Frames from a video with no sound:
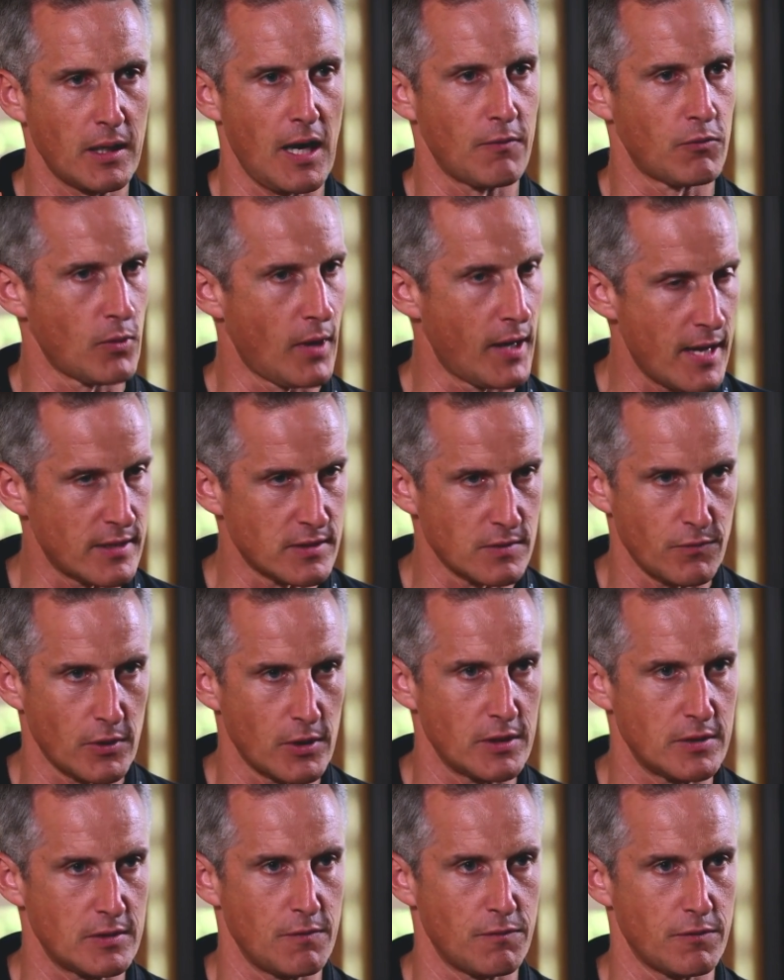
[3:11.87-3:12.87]
Everyone has a
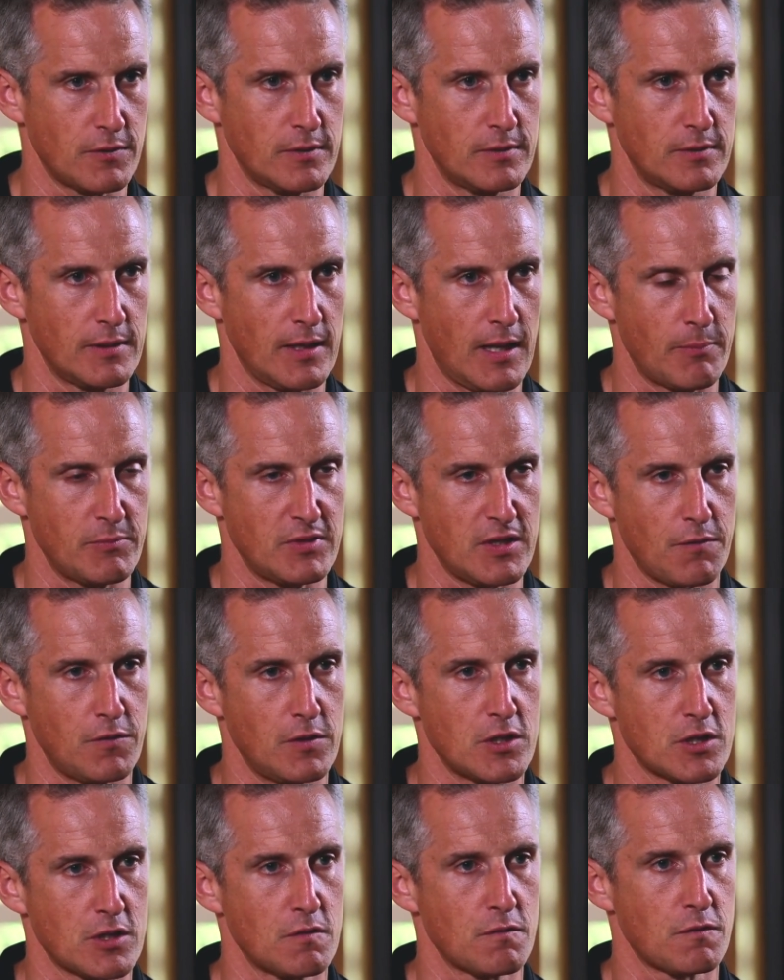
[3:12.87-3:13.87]
very different
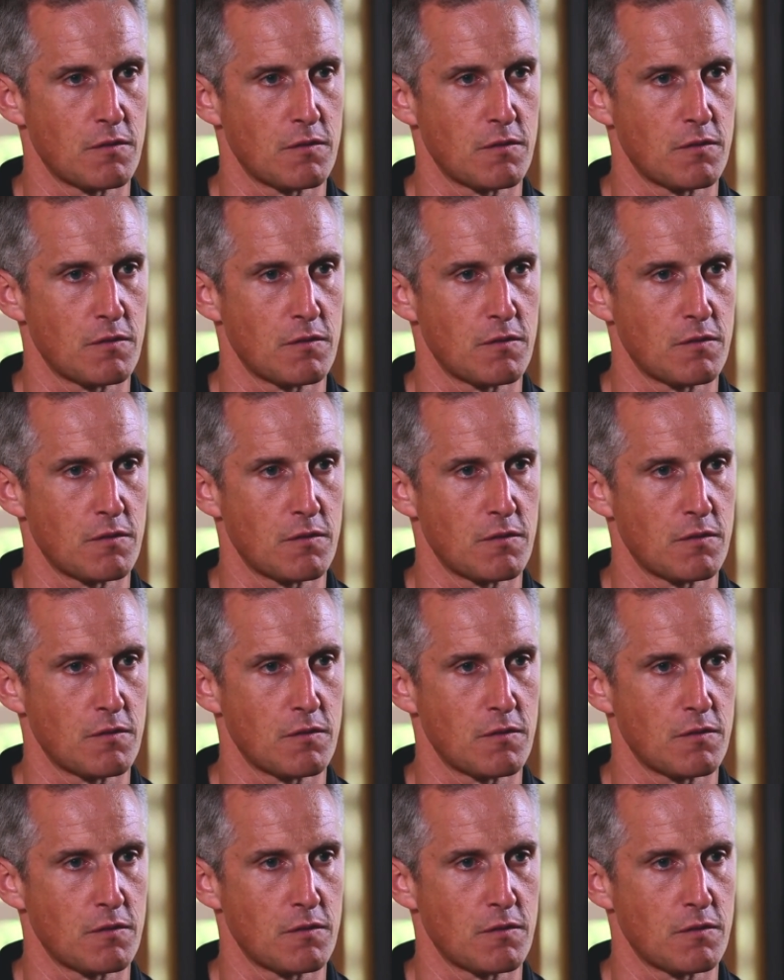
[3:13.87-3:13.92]
definition.